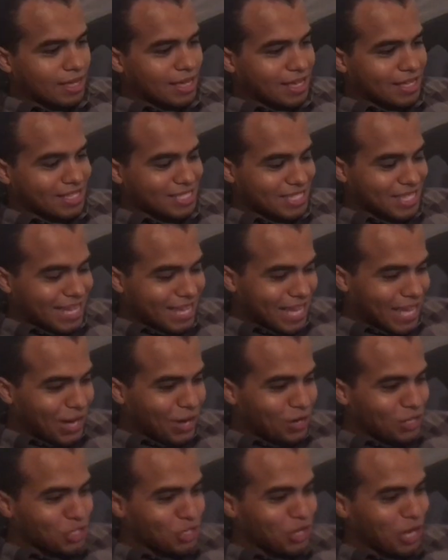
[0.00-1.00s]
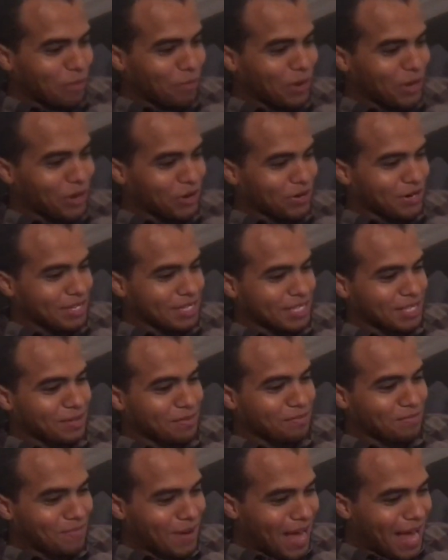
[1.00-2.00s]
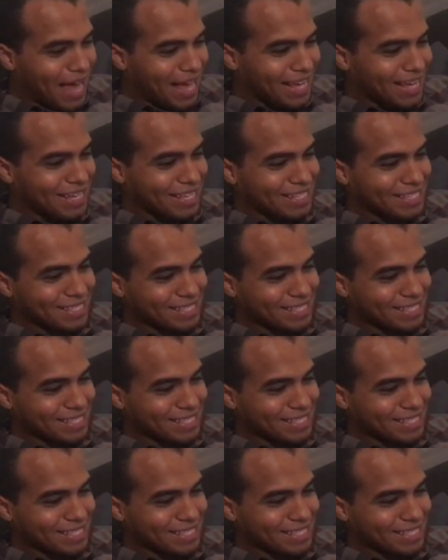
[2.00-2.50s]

See you later, Sugar Bear. Bye.